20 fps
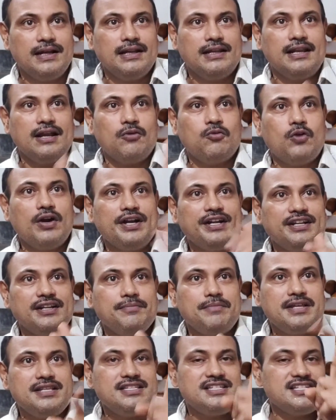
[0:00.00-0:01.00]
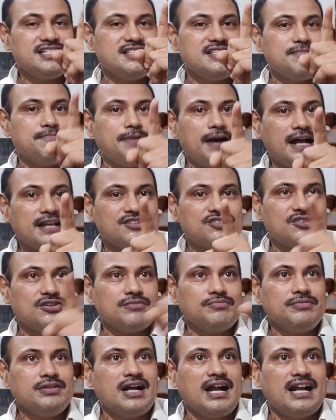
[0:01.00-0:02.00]
Now what remains is the first
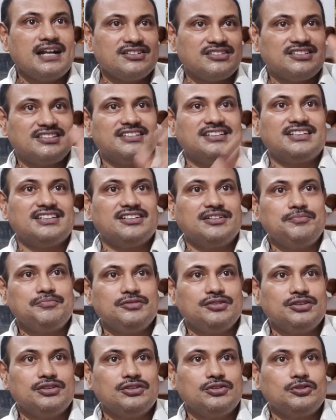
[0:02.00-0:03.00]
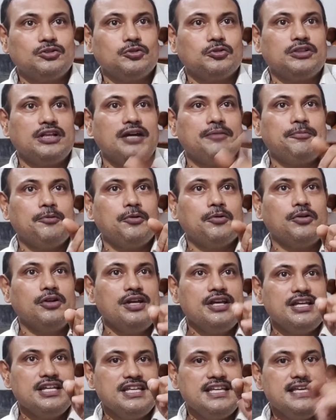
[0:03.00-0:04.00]
term and the third term. So
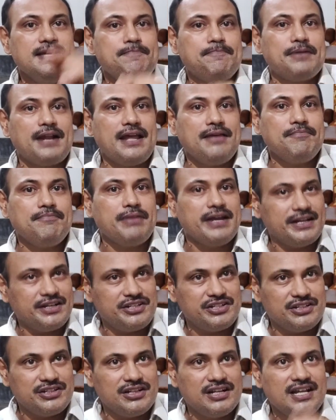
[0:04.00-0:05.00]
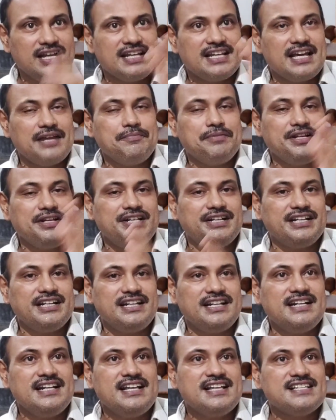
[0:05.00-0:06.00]
therefore E prime vector can be
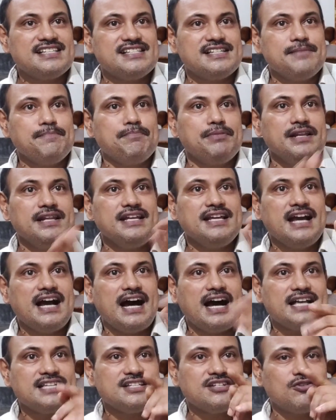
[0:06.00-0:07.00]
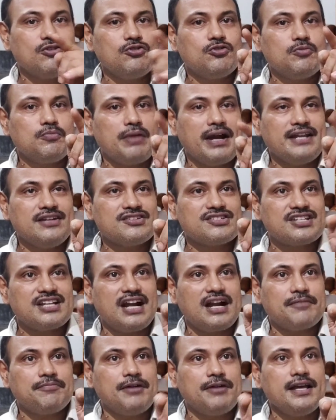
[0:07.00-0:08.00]
written simply as equal to minus
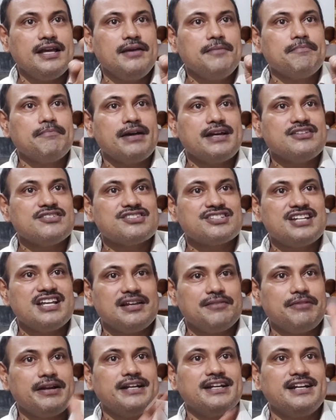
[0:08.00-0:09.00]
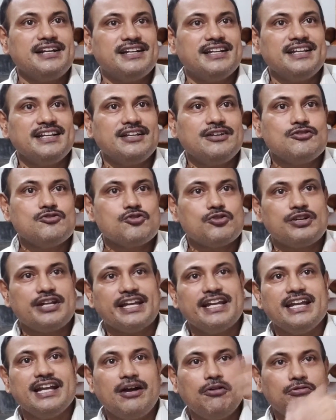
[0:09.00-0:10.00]
grad phi minus del A by del T. So
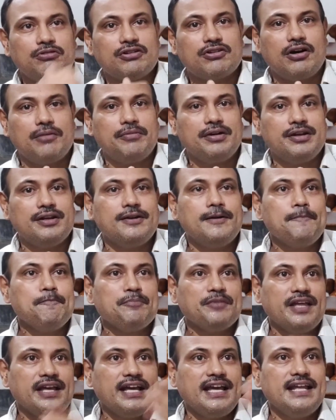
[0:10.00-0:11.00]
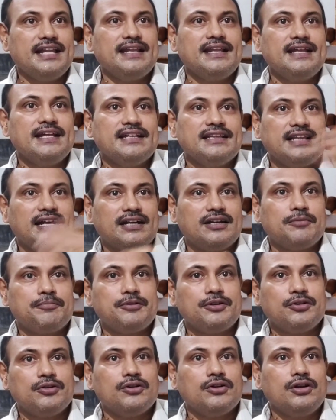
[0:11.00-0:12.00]
taking out common again that of
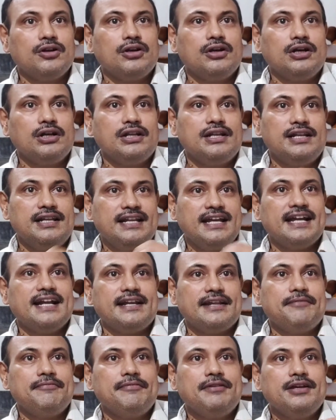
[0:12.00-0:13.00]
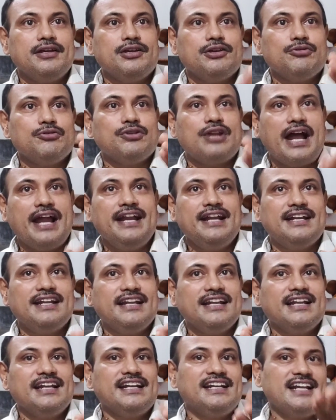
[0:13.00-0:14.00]
your negative, you
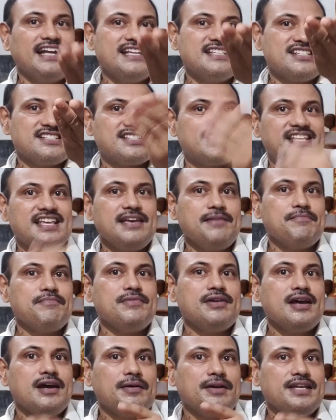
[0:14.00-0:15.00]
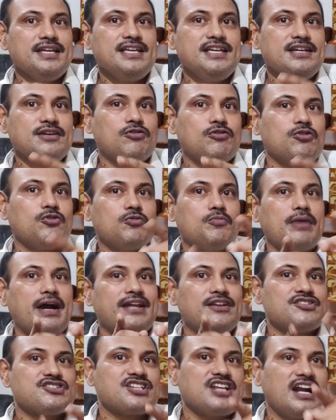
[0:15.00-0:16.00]
write it is the same E equal to
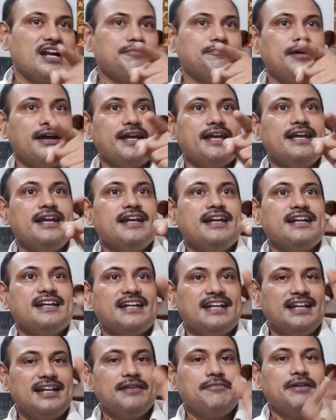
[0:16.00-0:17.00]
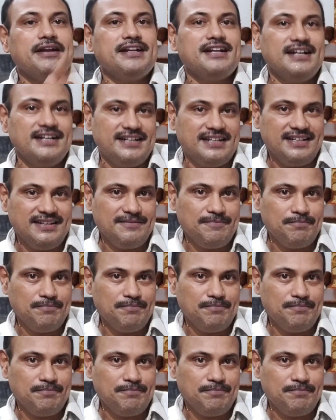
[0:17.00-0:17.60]
minus grad phi del A by del T.